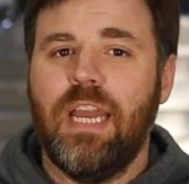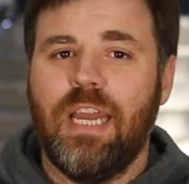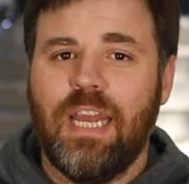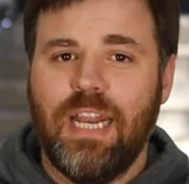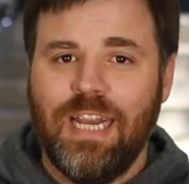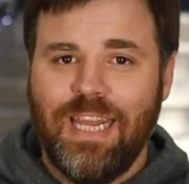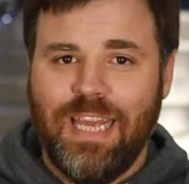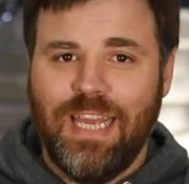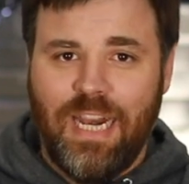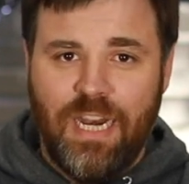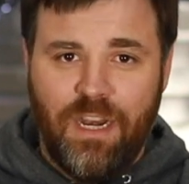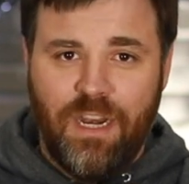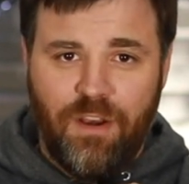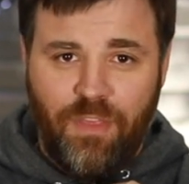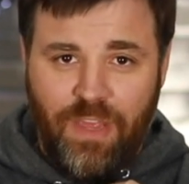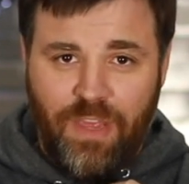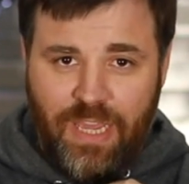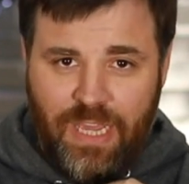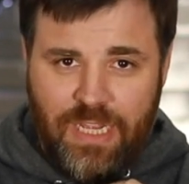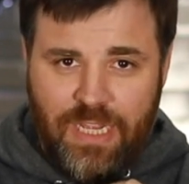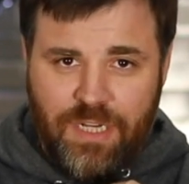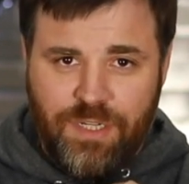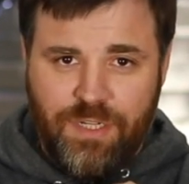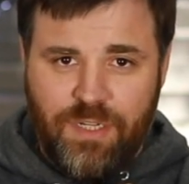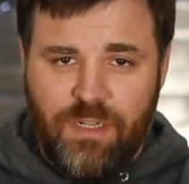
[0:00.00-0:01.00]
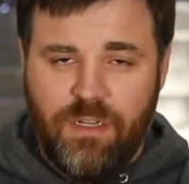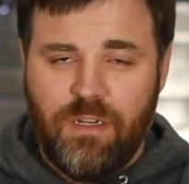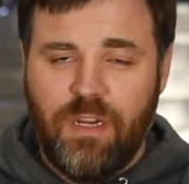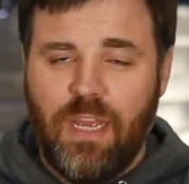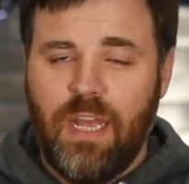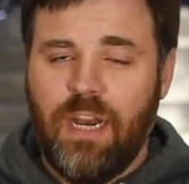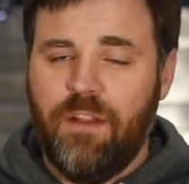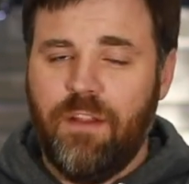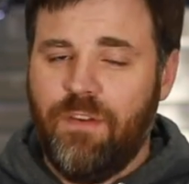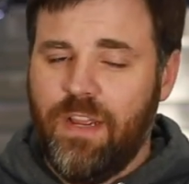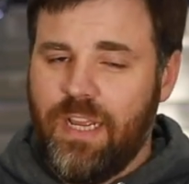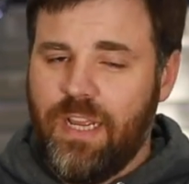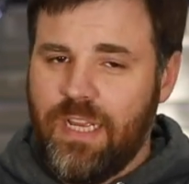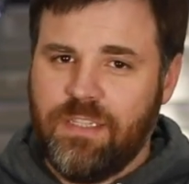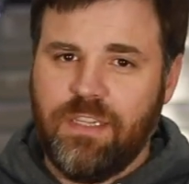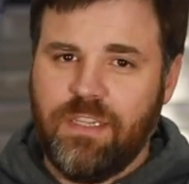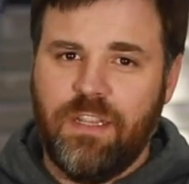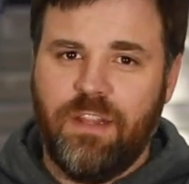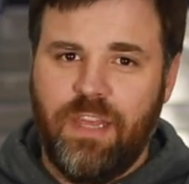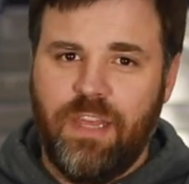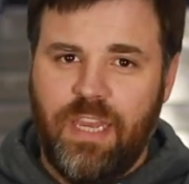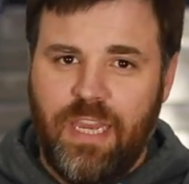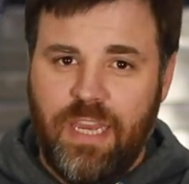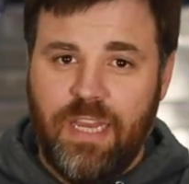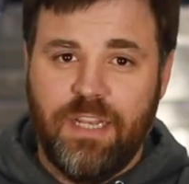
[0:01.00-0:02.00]
it can get into the engine, and if it gets
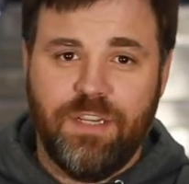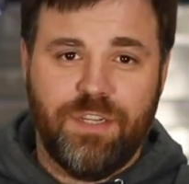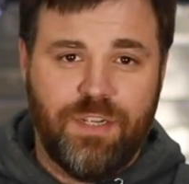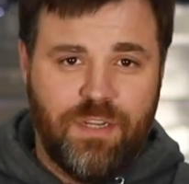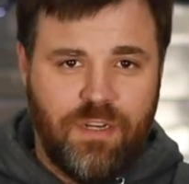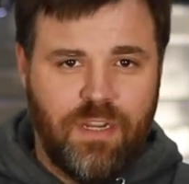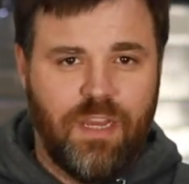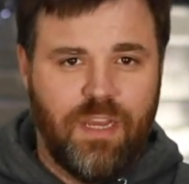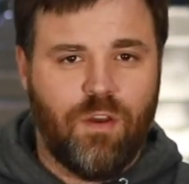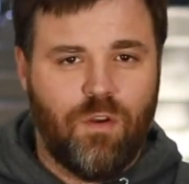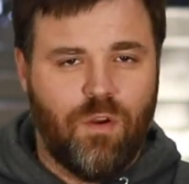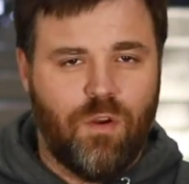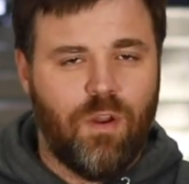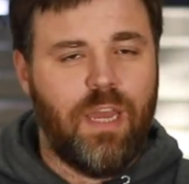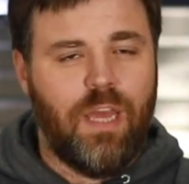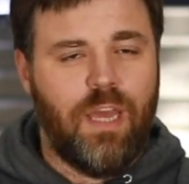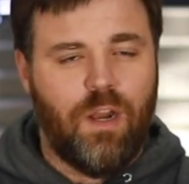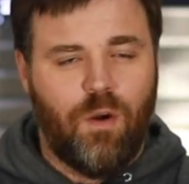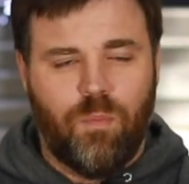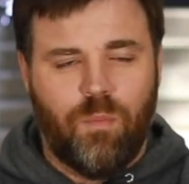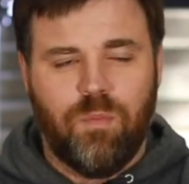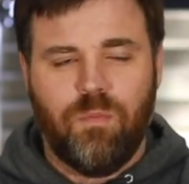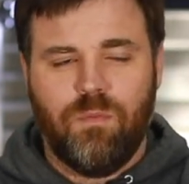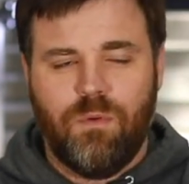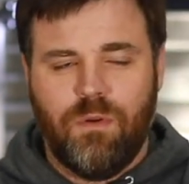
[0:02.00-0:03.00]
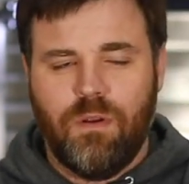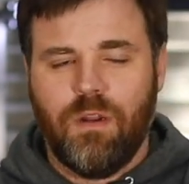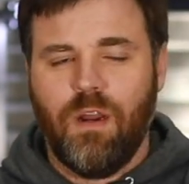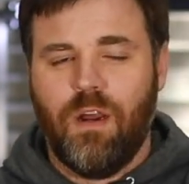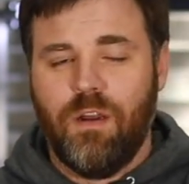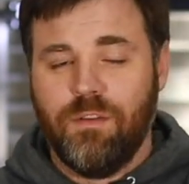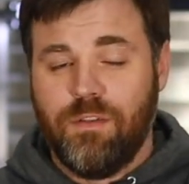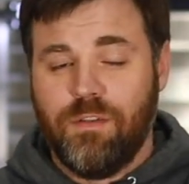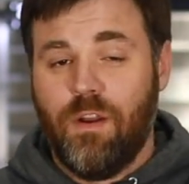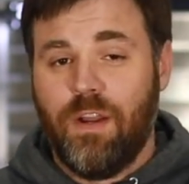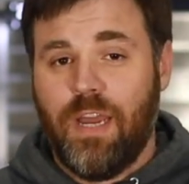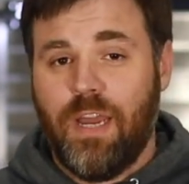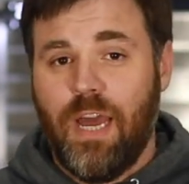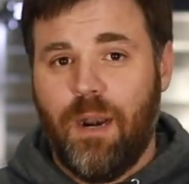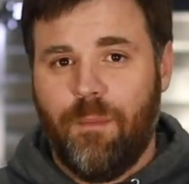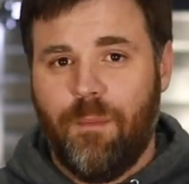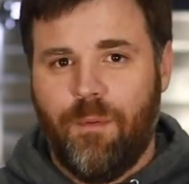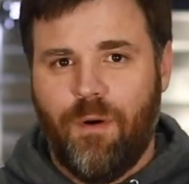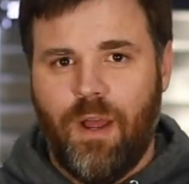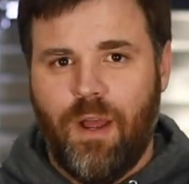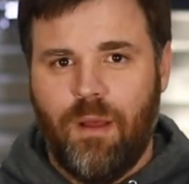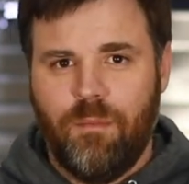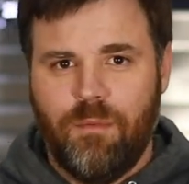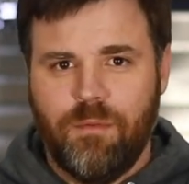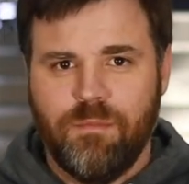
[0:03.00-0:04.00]
into the engine, it'll cause all kind of
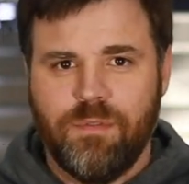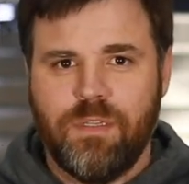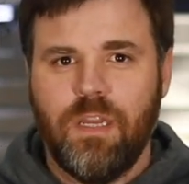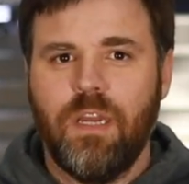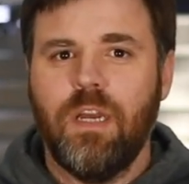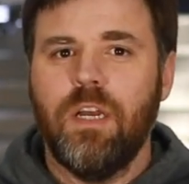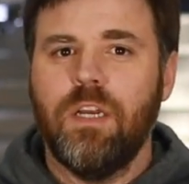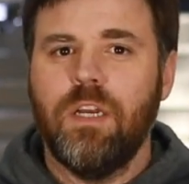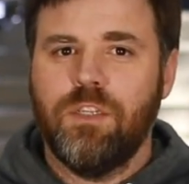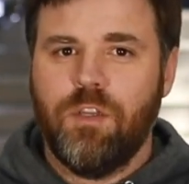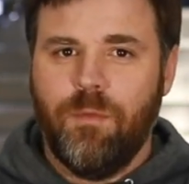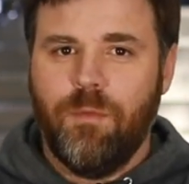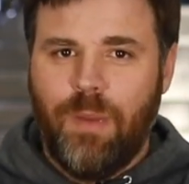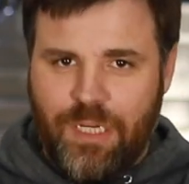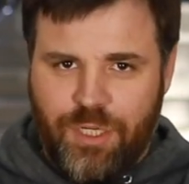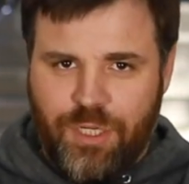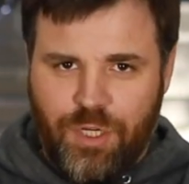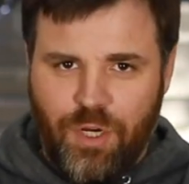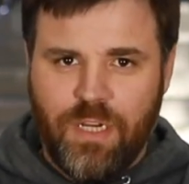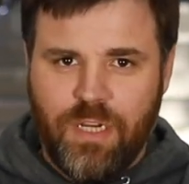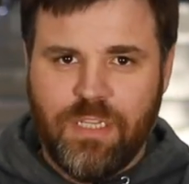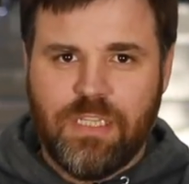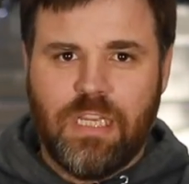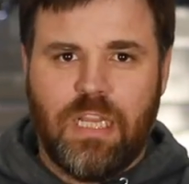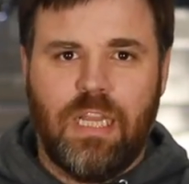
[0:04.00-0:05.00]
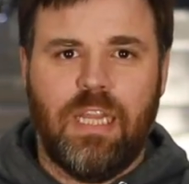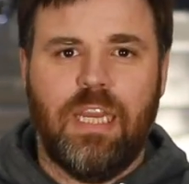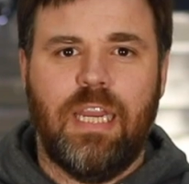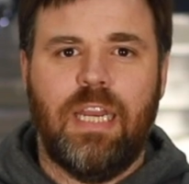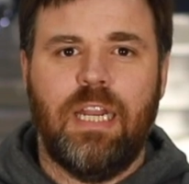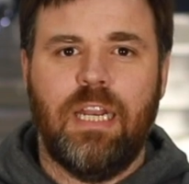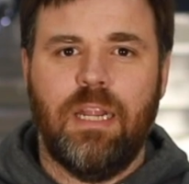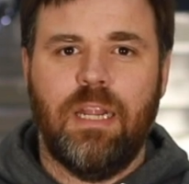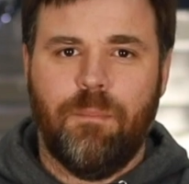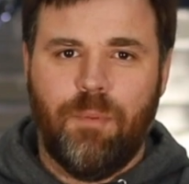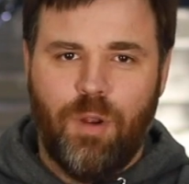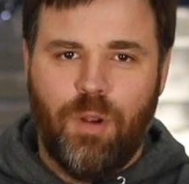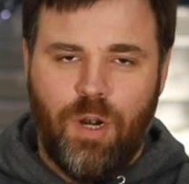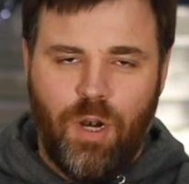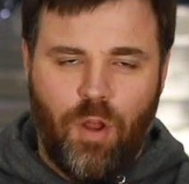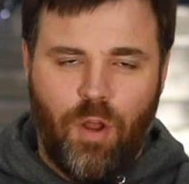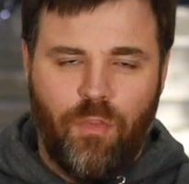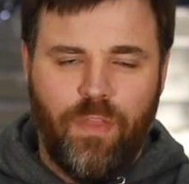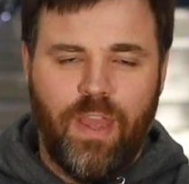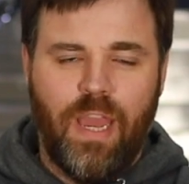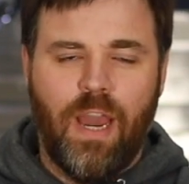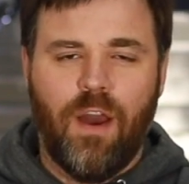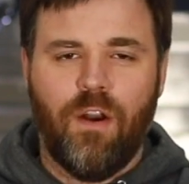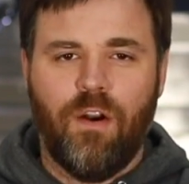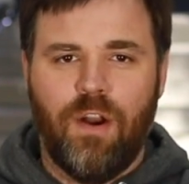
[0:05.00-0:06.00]
problems. So make sure it's clean, put it on
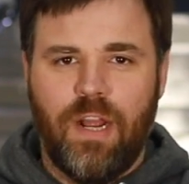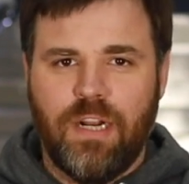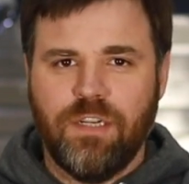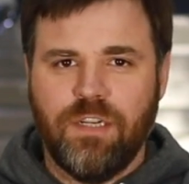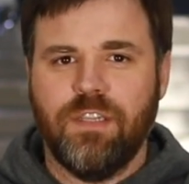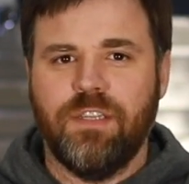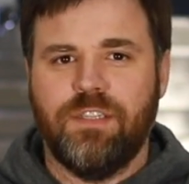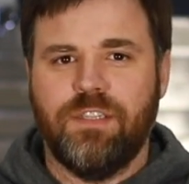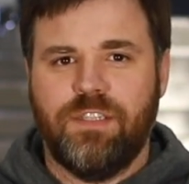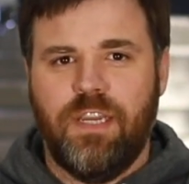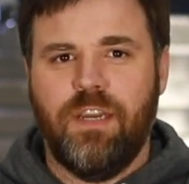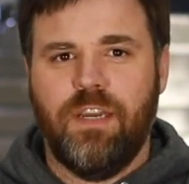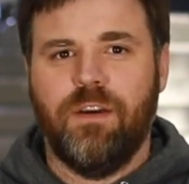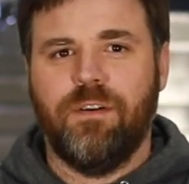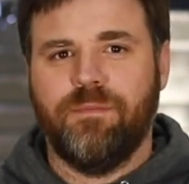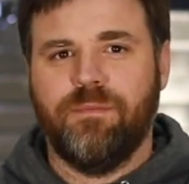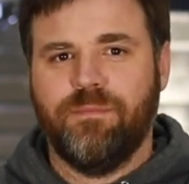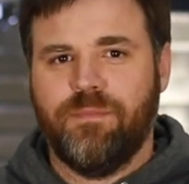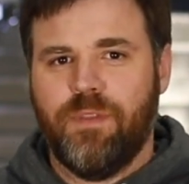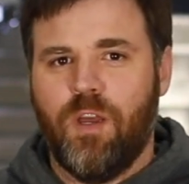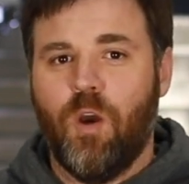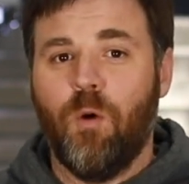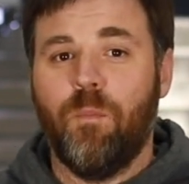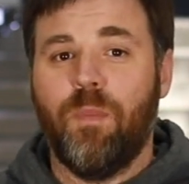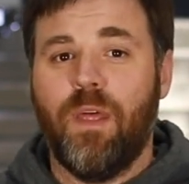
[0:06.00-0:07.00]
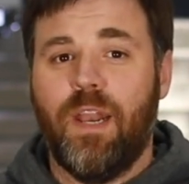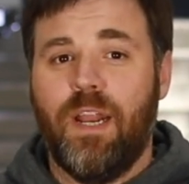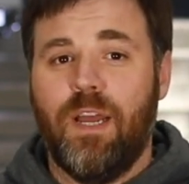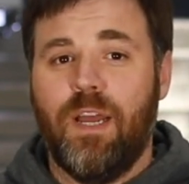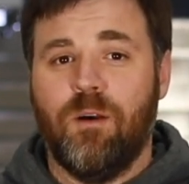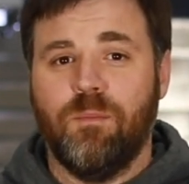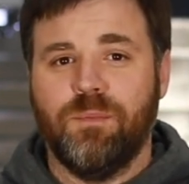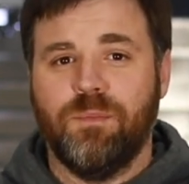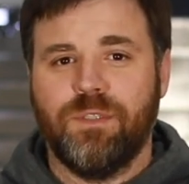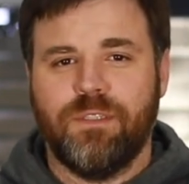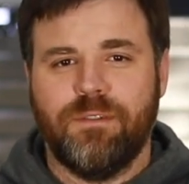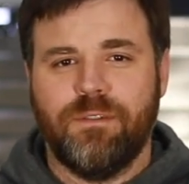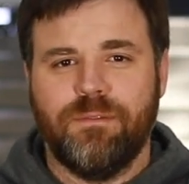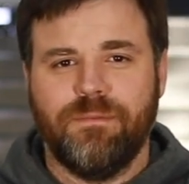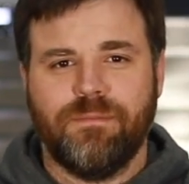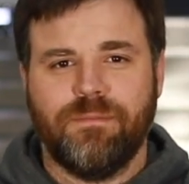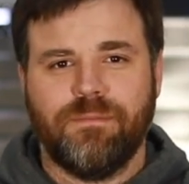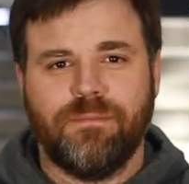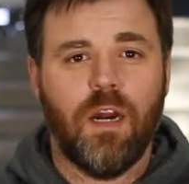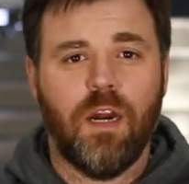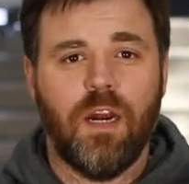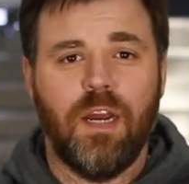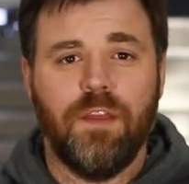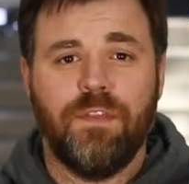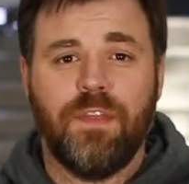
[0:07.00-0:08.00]
the outer edge of the seal. Hope that
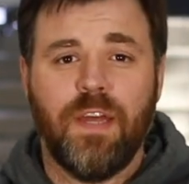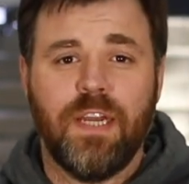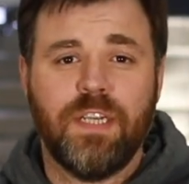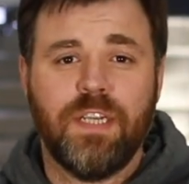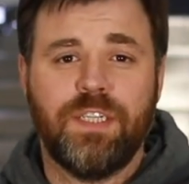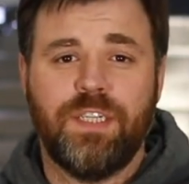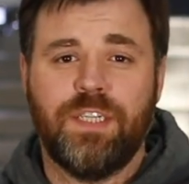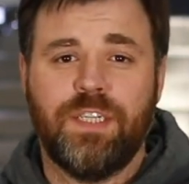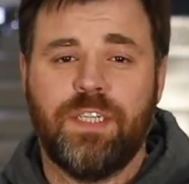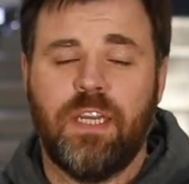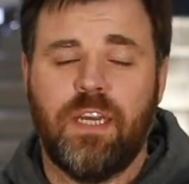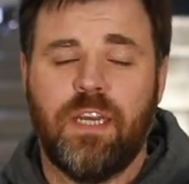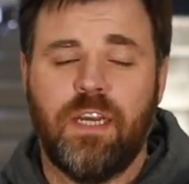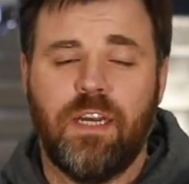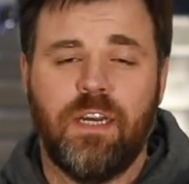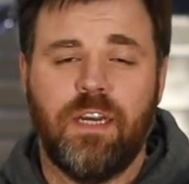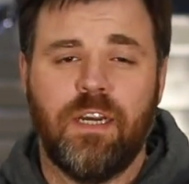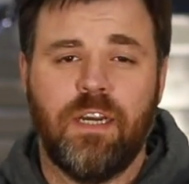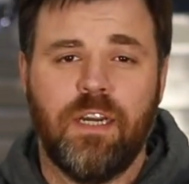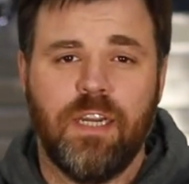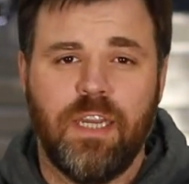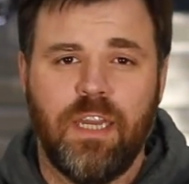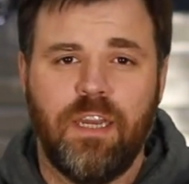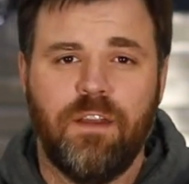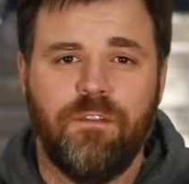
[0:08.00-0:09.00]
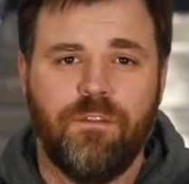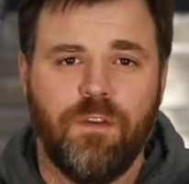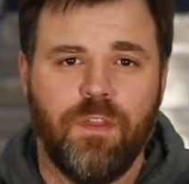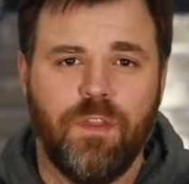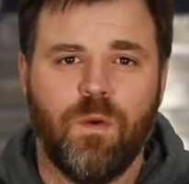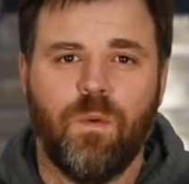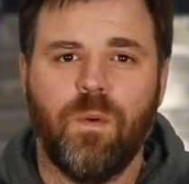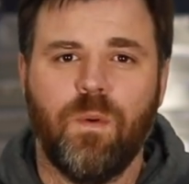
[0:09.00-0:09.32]
helps. All right, thanks again for the